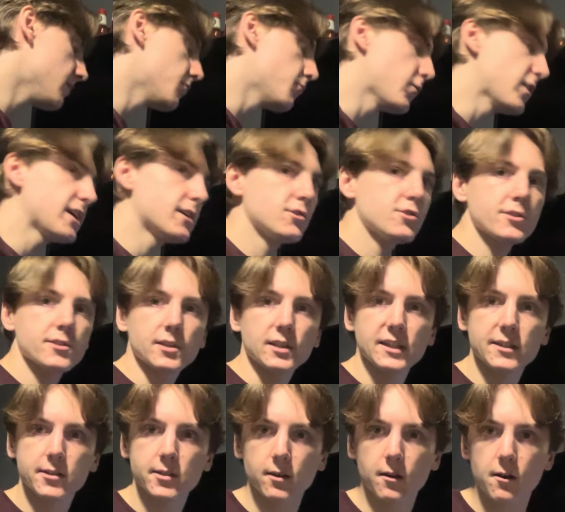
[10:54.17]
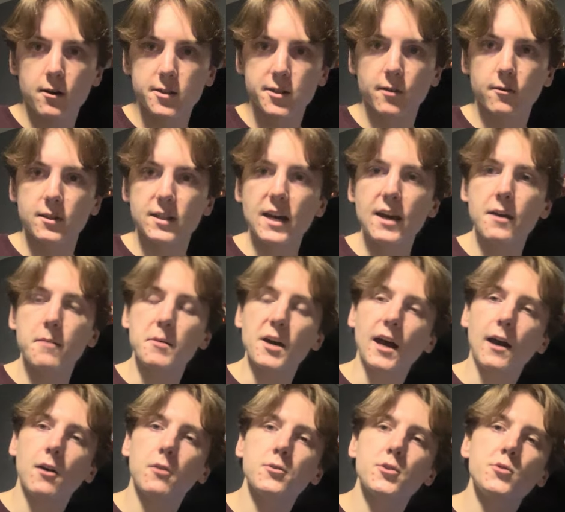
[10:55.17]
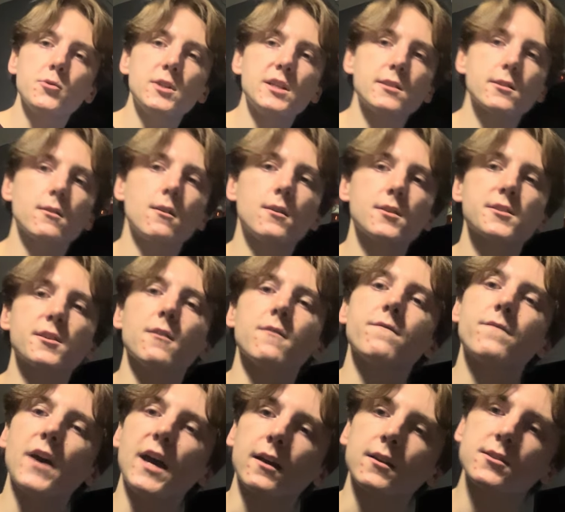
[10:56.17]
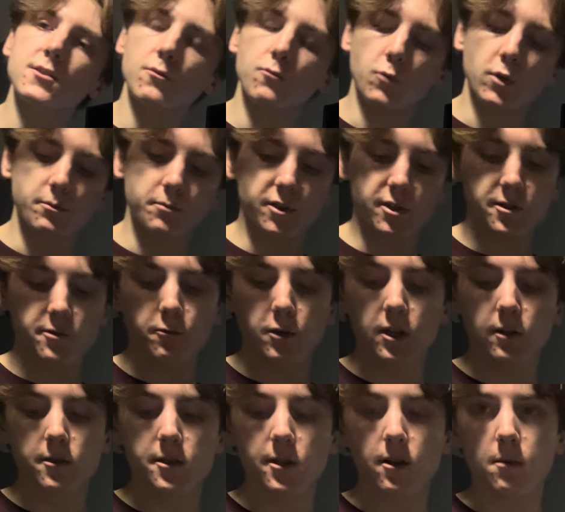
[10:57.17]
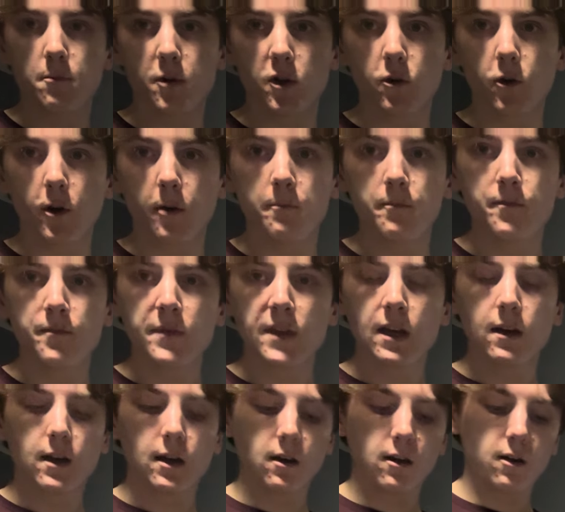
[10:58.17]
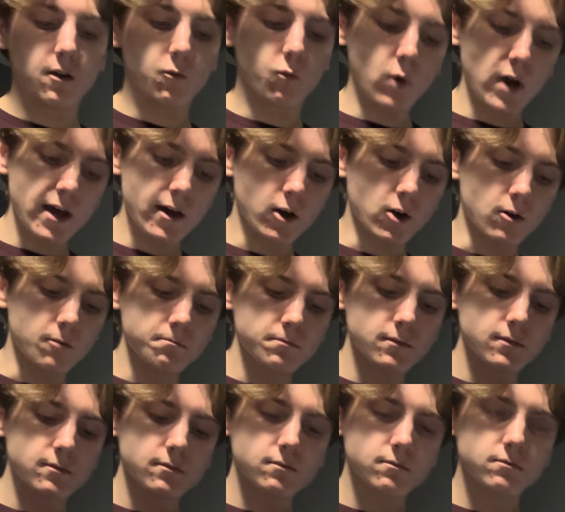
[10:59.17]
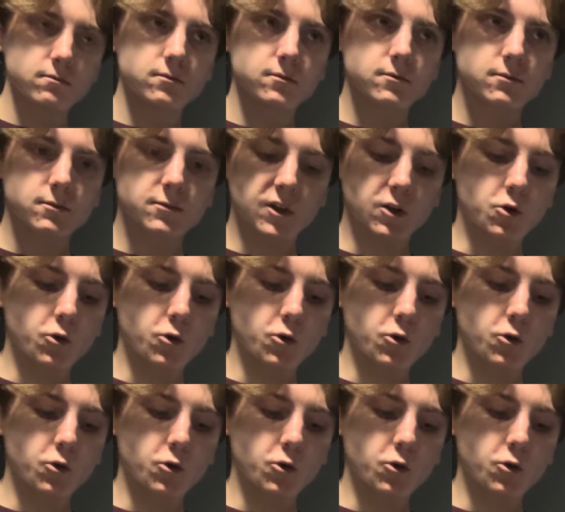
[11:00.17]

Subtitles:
we can just list laws all day, but how do these laws affect 1+1 El Salvador? Well, of